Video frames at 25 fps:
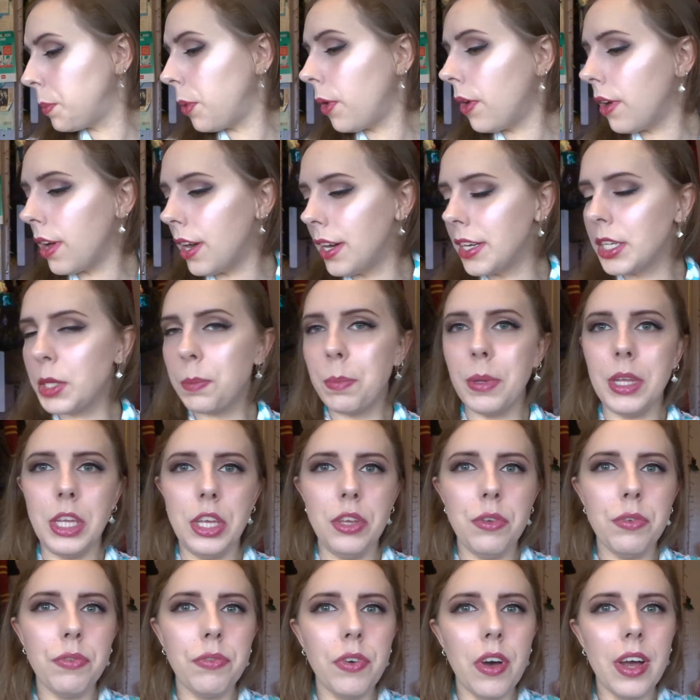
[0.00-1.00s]
product, but
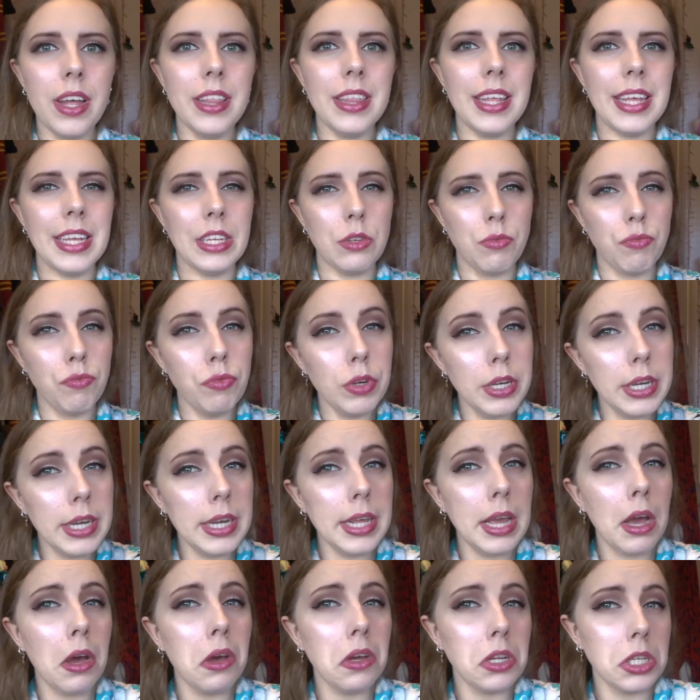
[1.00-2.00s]
you find that it's
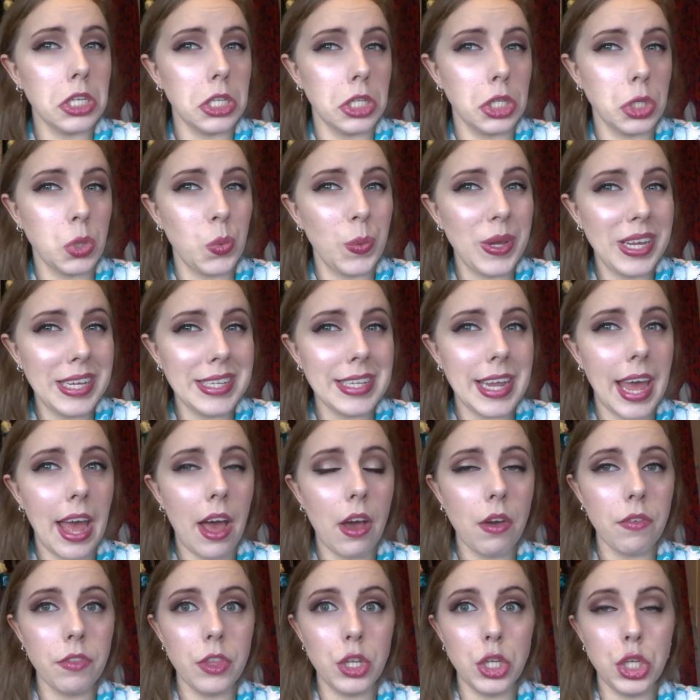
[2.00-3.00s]
really hard to squeeze
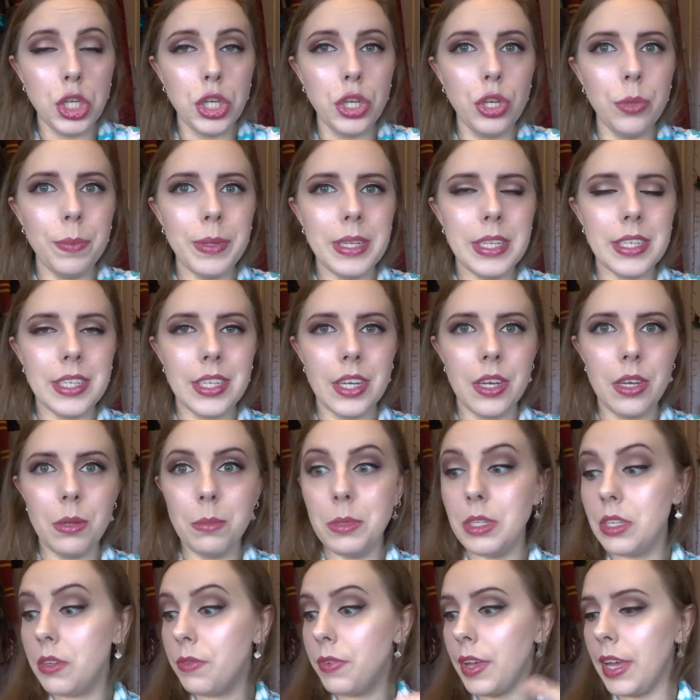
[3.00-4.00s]
out of the tube in
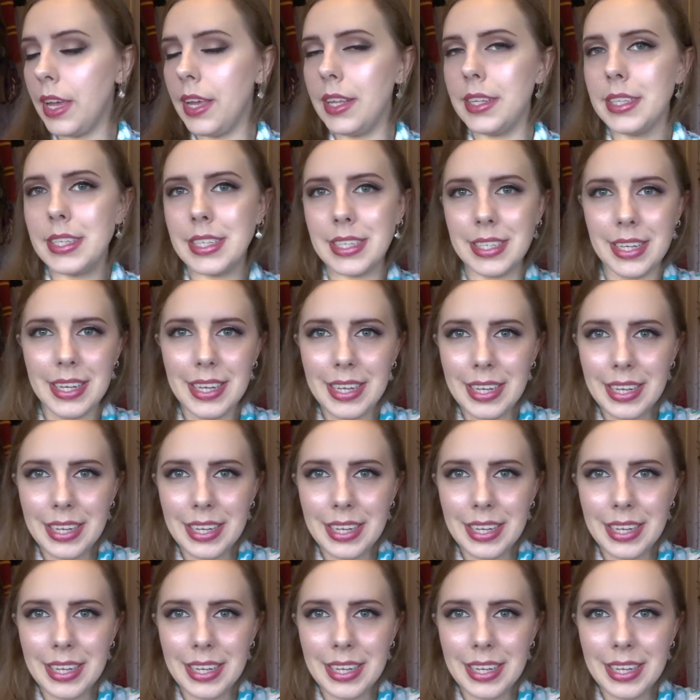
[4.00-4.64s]
terms of its